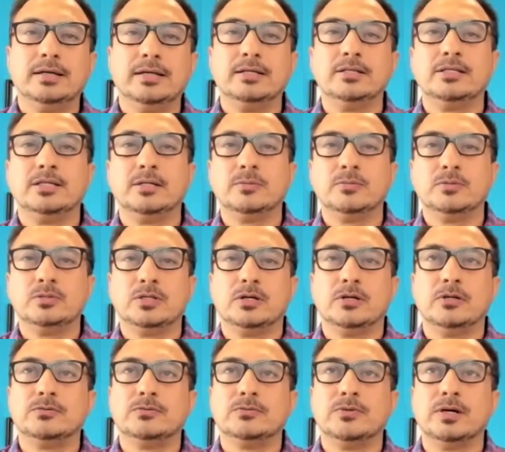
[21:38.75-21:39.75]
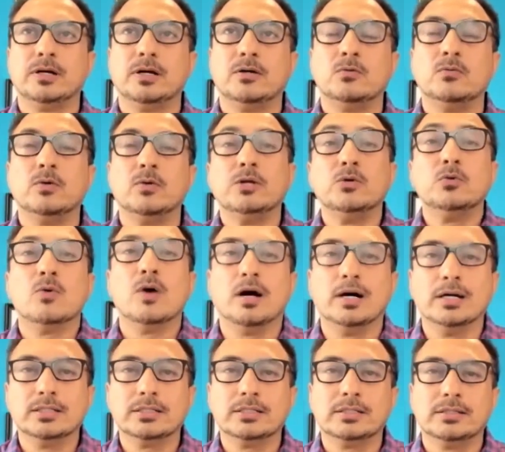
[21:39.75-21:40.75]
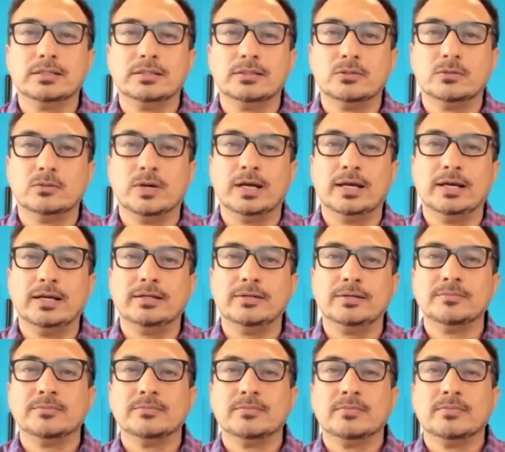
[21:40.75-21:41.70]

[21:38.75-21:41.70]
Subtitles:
in terms of what you want, right?